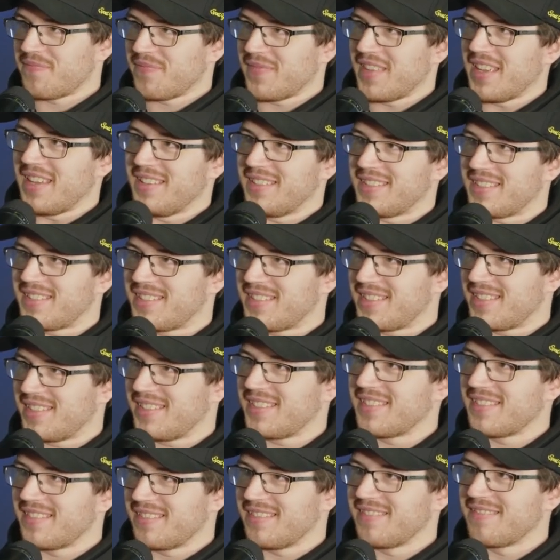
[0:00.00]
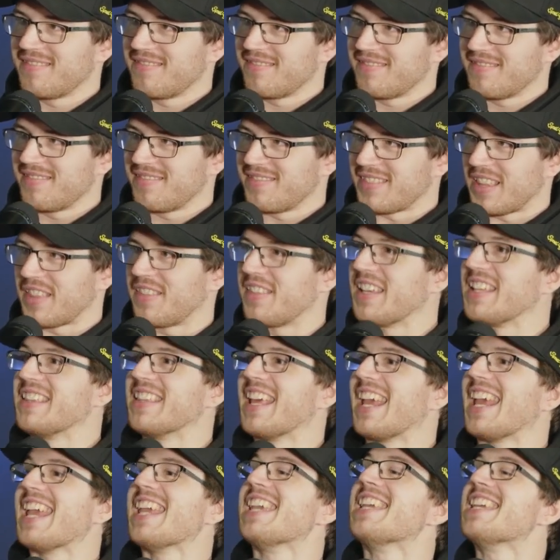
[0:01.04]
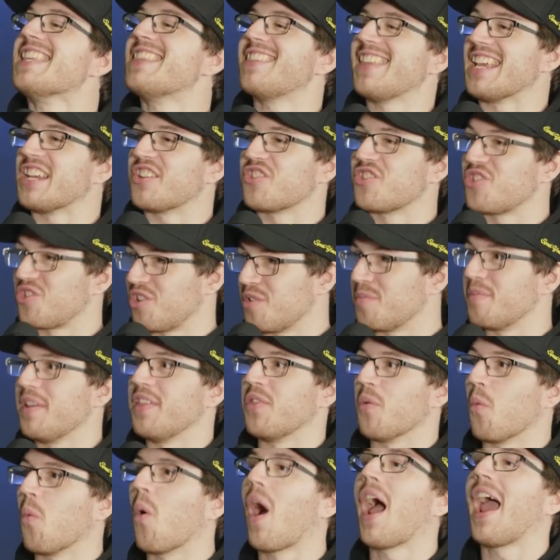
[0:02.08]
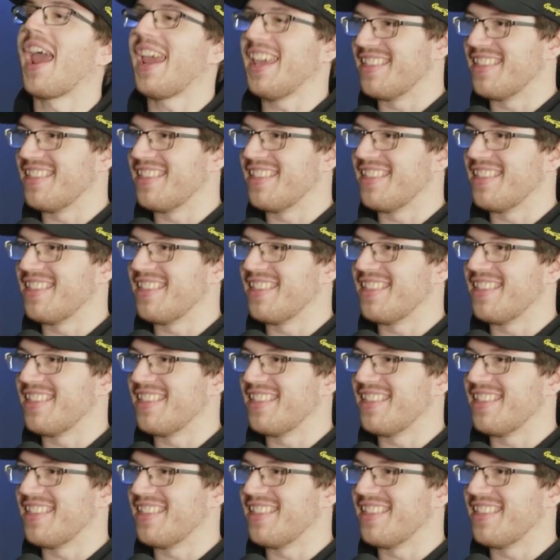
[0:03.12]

The thing that he thinks should be the way